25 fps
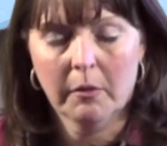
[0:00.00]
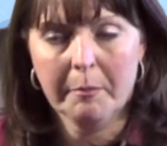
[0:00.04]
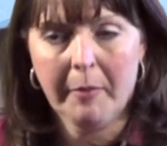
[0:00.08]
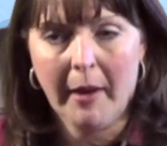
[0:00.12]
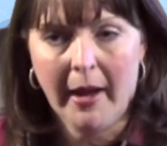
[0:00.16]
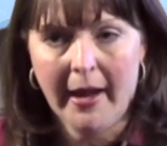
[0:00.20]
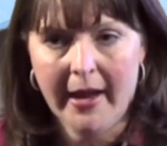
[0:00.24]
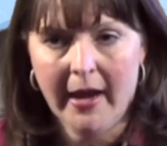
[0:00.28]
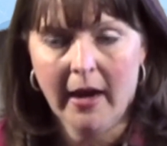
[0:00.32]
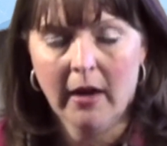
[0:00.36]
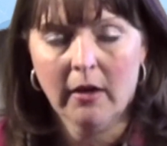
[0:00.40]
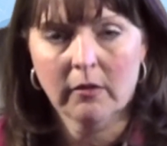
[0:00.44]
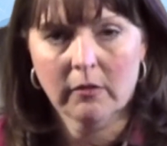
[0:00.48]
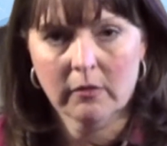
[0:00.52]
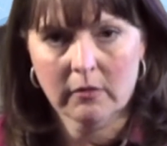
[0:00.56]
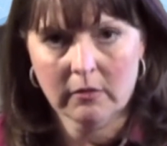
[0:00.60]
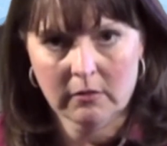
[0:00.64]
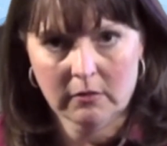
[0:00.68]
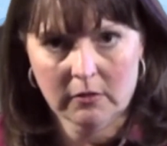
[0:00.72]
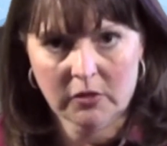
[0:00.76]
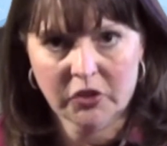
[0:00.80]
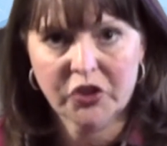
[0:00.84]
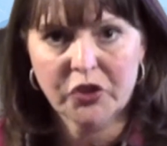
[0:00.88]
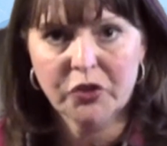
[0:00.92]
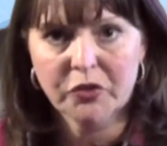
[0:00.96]
buyout,
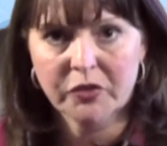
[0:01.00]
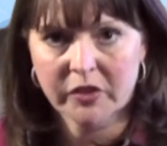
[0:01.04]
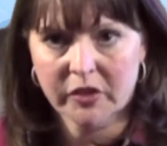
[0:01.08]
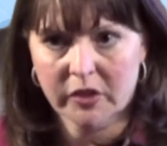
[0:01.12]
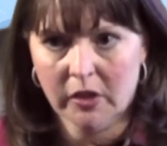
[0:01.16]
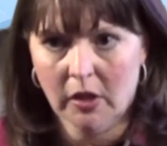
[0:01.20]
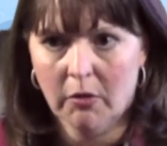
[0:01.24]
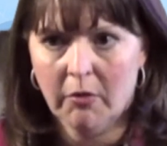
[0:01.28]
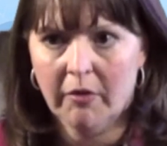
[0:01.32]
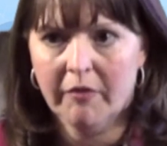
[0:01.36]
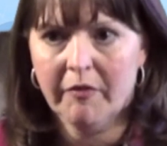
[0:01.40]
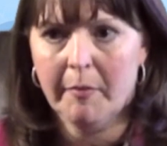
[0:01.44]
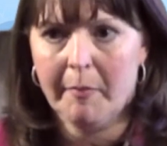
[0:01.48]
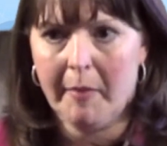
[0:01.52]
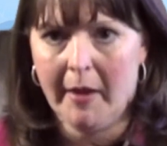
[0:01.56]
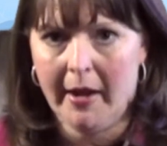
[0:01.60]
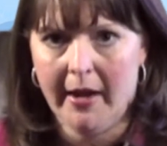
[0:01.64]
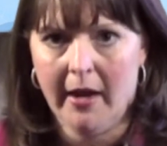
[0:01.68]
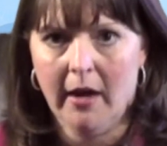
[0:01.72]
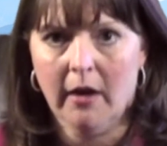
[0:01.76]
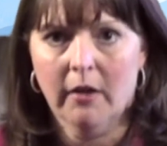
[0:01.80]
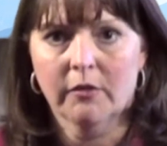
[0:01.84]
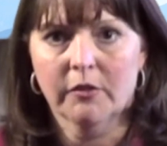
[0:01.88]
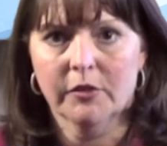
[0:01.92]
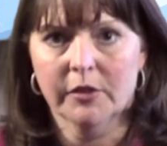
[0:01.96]
too slow of a
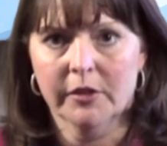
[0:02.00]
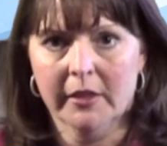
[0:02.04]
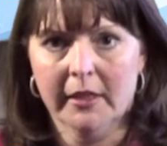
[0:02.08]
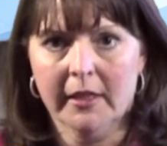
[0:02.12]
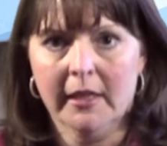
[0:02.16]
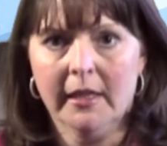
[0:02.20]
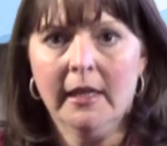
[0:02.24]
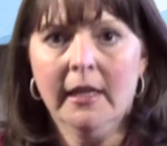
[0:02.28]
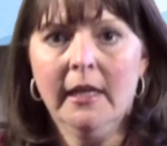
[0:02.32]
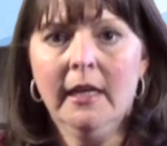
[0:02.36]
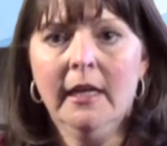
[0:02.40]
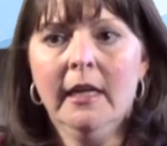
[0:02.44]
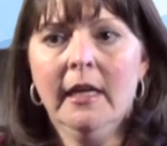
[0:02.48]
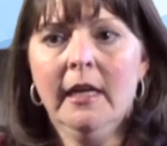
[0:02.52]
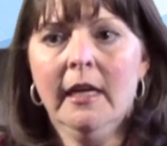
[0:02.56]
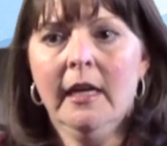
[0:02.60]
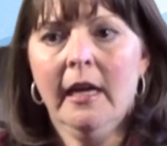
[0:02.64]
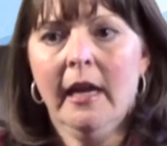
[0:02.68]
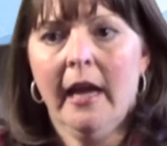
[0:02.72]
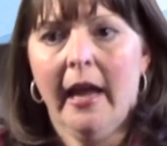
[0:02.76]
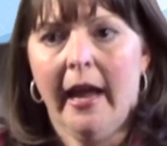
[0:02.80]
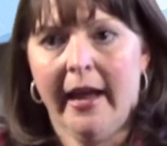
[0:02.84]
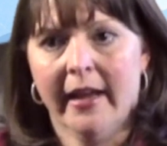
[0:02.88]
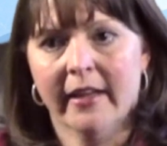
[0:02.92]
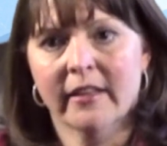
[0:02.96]
buyout really.
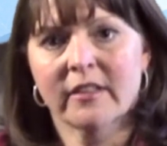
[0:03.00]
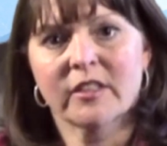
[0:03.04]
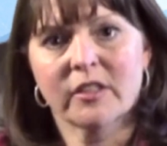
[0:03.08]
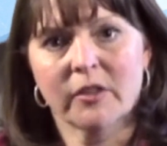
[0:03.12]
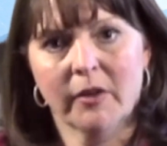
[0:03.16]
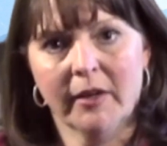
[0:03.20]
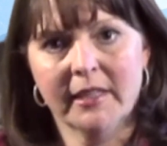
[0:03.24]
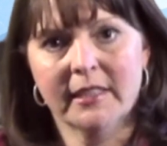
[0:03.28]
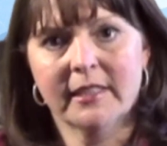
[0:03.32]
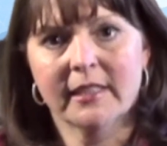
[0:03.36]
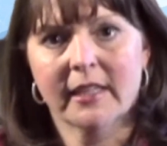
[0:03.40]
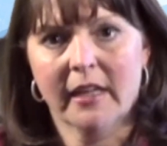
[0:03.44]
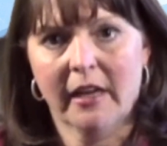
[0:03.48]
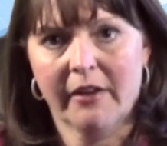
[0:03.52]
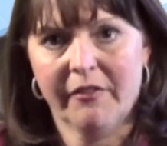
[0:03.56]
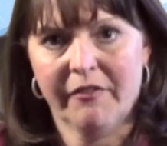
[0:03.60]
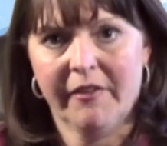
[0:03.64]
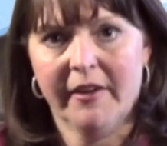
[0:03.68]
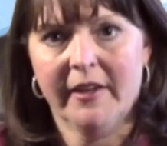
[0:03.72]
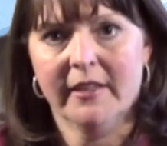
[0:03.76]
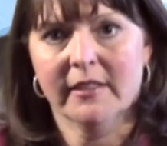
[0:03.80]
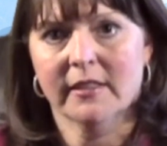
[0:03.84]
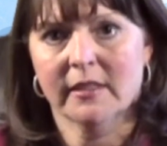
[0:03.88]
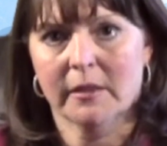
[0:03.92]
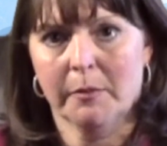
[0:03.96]
And so I did, I
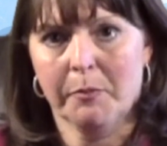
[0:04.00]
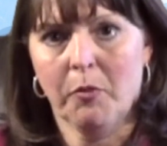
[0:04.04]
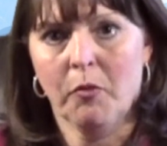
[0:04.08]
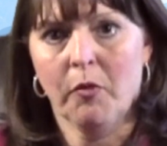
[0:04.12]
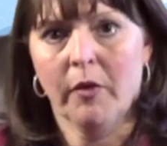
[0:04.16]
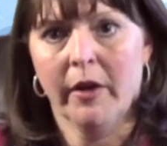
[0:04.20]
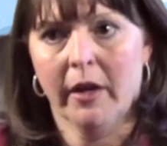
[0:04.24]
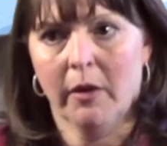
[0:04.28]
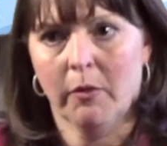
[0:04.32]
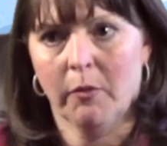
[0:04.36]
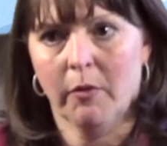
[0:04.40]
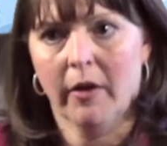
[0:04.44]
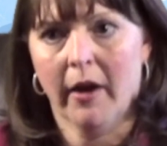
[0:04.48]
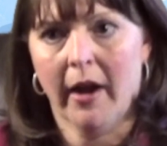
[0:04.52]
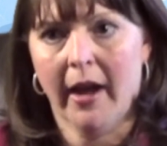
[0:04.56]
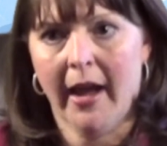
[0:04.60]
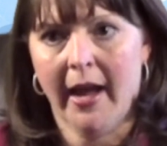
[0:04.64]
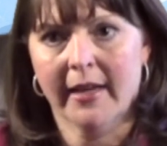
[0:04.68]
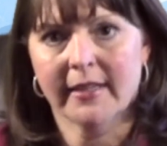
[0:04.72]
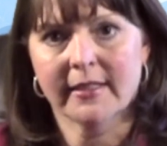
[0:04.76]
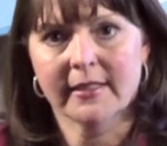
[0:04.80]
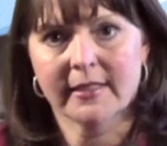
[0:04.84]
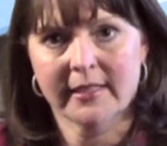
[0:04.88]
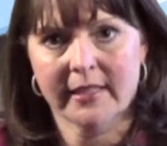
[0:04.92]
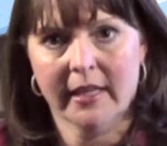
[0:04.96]
faced a point where I
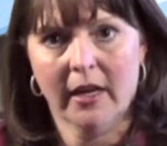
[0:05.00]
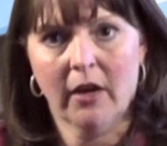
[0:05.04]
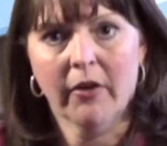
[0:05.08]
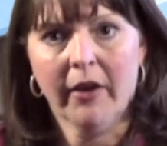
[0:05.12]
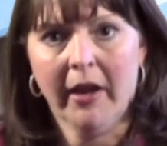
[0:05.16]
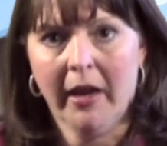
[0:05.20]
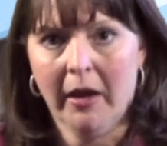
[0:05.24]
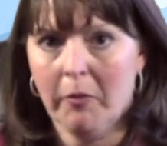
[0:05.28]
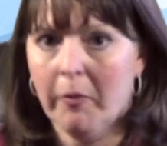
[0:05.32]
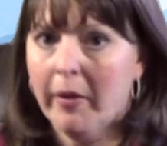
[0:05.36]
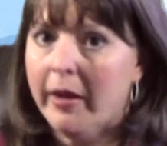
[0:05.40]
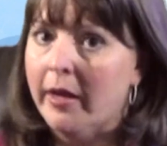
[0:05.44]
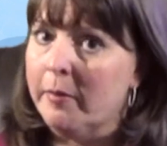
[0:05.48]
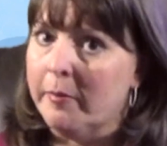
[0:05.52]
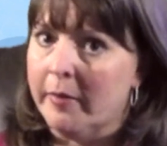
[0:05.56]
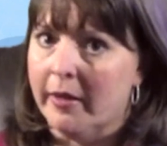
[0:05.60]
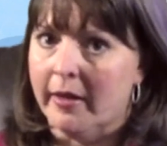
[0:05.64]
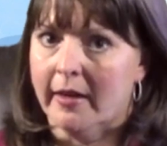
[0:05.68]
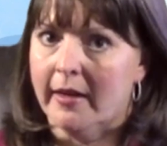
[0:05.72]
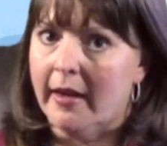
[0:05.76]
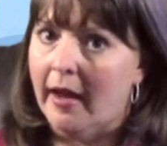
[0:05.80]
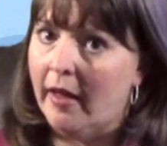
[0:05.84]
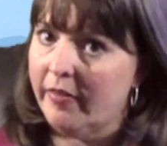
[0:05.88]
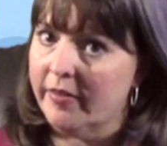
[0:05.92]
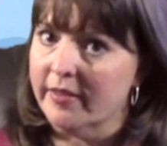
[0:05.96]
had to say, okay, wait a
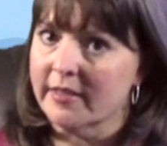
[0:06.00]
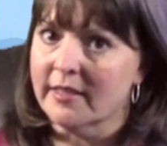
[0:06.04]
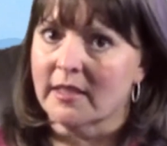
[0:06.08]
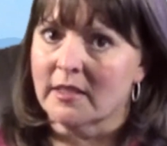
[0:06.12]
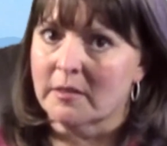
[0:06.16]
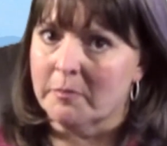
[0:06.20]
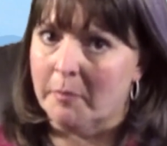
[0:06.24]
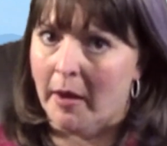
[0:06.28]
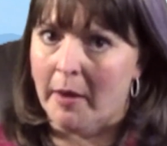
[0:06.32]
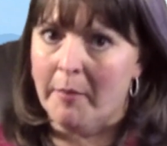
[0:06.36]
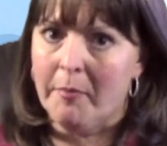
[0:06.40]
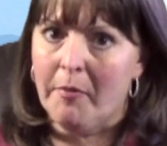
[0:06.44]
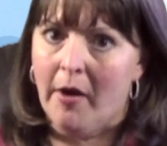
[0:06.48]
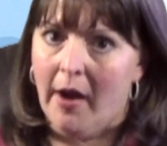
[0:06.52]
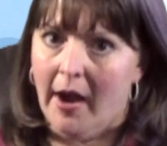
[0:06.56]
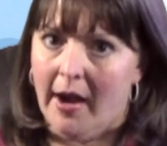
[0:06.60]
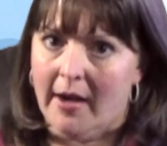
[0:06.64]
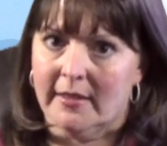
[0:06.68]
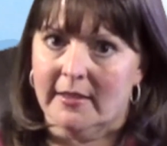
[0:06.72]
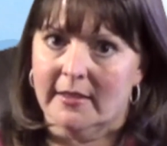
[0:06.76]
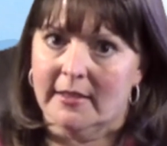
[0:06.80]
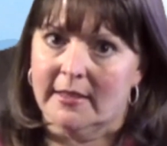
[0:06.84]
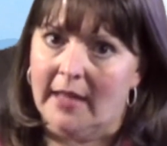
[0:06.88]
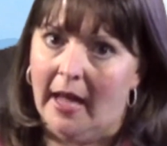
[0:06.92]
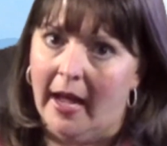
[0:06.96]
minute, now this is my
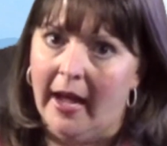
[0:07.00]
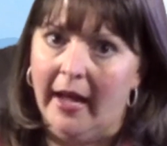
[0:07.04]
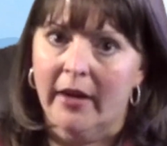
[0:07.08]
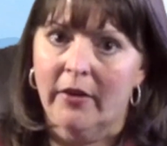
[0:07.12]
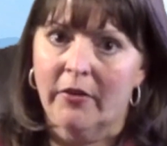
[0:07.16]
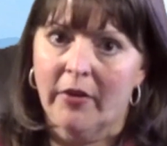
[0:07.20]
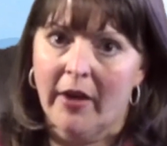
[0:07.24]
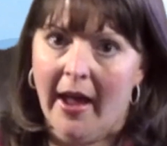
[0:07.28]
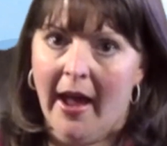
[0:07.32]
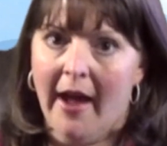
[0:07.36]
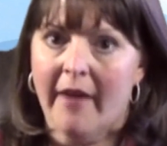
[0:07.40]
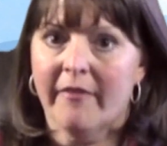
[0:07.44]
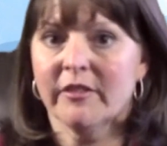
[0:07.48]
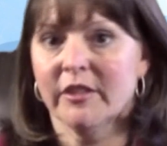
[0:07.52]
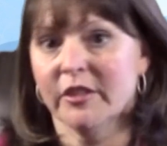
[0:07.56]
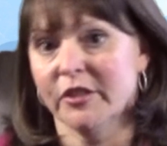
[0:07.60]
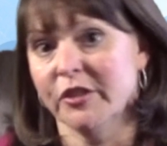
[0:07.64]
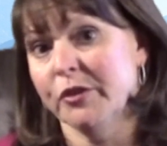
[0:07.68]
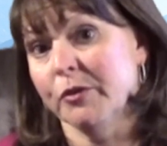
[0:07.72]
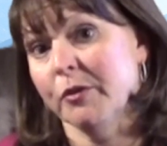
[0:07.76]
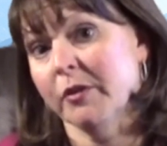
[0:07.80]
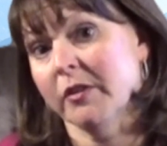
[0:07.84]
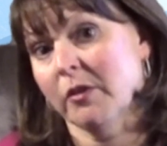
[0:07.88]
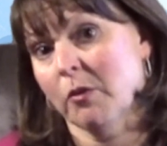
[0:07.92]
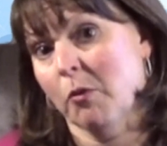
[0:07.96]
practice. I don't have to
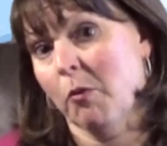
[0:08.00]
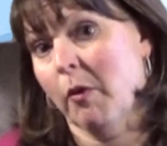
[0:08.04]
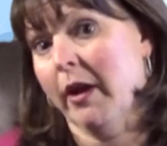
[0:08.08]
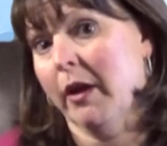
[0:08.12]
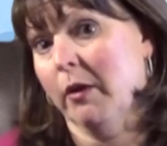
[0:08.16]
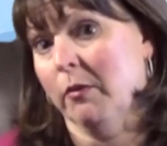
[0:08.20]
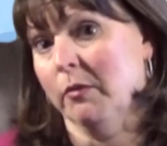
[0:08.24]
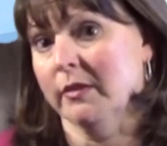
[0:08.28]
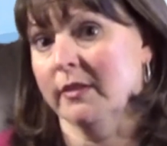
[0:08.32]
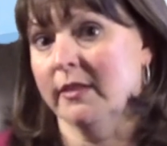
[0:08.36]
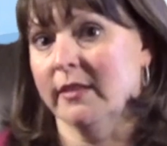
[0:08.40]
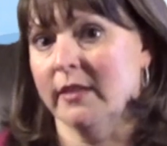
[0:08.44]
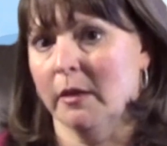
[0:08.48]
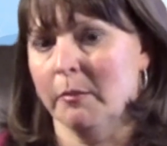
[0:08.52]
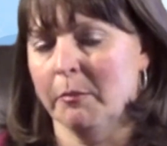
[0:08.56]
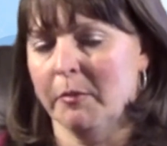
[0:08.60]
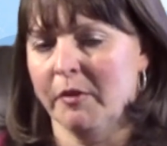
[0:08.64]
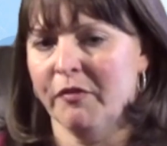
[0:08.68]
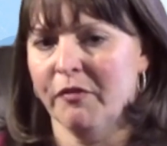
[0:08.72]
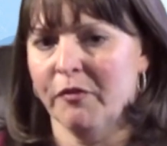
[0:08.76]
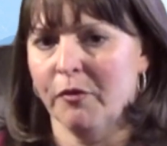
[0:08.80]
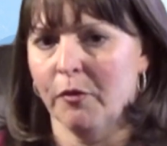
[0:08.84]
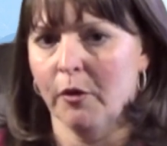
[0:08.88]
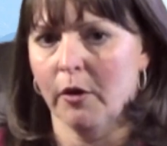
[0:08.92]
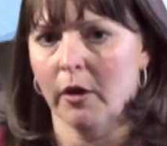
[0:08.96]
do it the way it was done
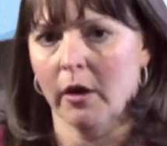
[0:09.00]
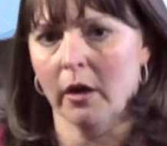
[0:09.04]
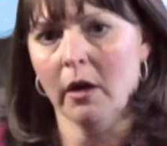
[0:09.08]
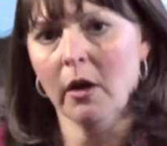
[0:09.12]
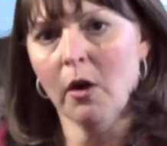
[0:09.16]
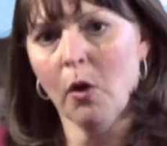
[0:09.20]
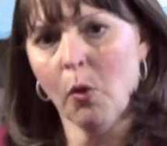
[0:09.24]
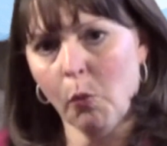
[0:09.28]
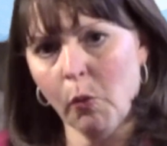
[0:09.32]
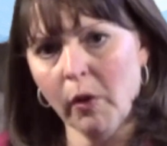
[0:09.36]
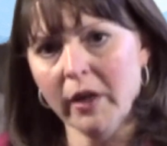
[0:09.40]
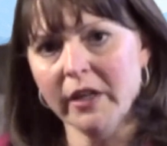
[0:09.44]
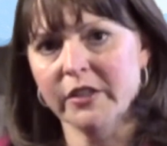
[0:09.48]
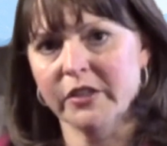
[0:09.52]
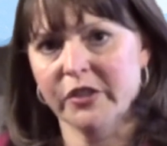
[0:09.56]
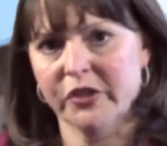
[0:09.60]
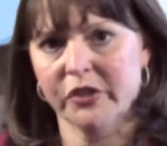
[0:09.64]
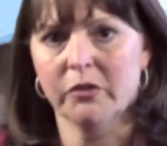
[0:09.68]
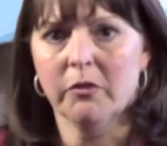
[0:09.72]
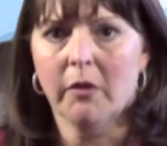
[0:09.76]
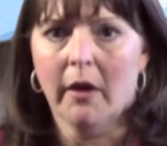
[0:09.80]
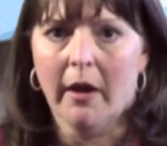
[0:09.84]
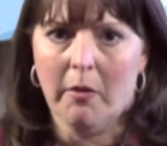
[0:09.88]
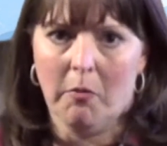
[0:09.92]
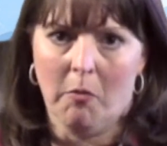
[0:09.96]
before. What
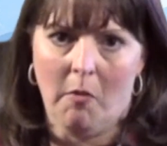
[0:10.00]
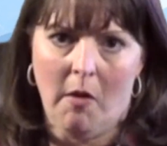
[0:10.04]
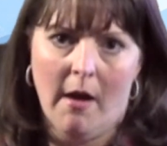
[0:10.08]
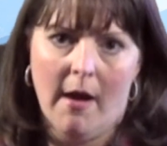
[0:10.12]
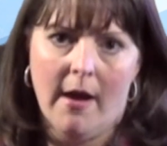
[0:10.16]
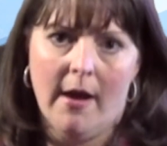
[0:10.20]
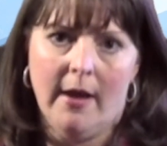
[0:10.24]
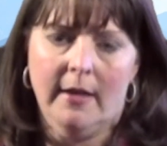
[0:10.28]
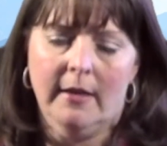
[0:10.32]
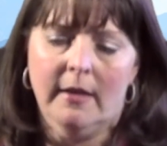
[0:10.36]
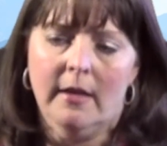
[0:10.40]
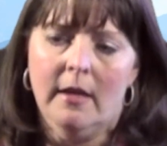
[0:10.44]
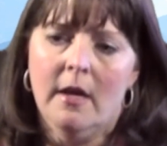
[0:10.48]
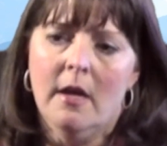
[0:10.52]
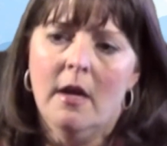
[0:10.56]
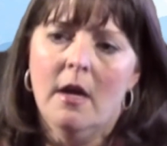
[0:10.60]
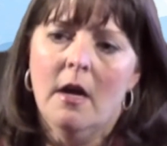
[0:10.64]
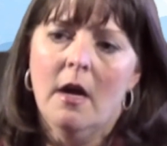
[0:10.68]
do I want?